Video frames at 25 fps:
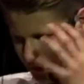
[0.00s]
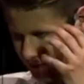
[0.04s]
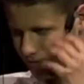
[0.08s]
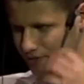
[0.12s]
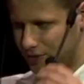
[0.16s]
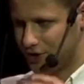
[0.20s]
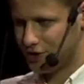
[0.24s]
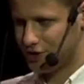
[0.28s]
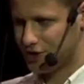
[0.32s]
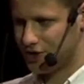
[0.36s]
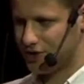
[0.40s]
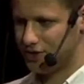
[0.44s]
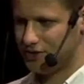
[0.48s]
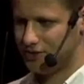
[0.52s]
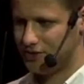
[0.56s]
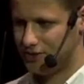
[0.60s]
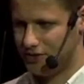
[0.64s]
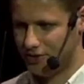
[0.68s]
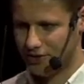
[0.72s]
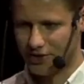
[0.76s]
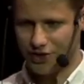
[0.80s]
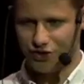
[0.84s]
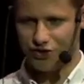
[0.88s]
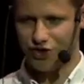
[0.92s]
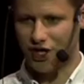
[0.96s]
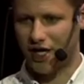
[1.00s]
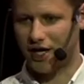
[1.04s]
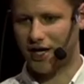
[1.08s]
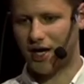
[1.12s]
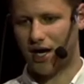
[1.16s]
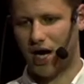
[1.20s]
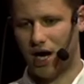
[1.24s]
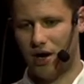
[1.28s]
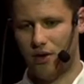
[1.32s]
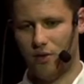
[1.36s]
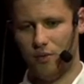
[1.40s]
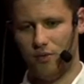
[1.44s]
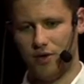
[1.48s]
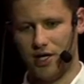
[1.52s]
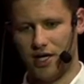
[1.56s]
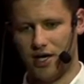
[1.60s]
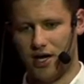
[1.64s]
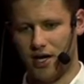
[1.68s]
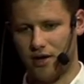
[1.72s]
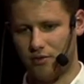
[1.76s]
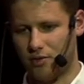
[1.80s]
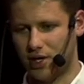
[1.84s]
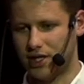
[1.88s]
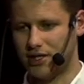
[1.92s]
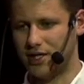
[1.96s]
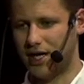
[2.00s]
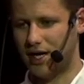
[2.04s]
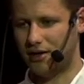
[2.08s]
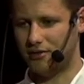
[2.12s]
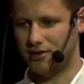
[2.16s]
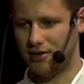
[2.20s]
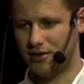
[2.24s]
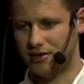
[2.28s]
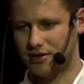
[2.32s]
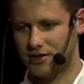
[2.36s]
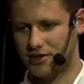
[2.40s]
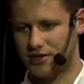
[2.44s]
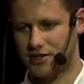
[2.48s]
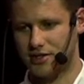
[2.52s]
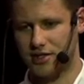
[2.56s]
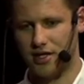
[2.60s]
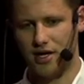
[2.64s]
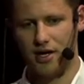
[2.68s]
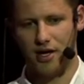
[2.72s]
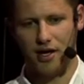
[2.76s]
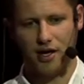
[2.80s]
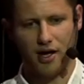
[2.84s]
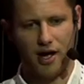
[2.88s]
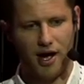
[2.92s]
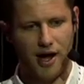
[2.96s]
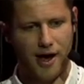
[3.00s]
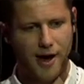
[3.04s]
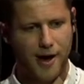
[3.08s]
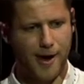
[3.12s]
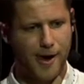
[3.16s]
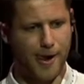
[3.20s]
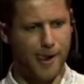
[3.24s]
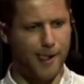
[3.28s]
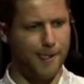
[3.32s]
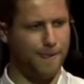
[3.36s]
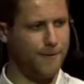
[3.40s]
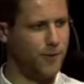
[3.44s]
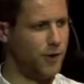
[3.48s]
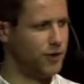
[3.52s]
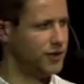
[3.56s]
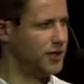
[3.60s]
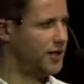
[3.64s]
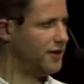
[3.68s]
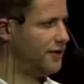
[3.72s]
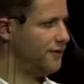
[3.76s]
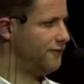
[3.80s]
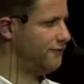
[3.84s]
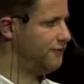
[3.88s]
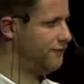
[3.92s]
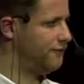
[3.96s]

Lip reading: Vision, you can check how VR right now looks on a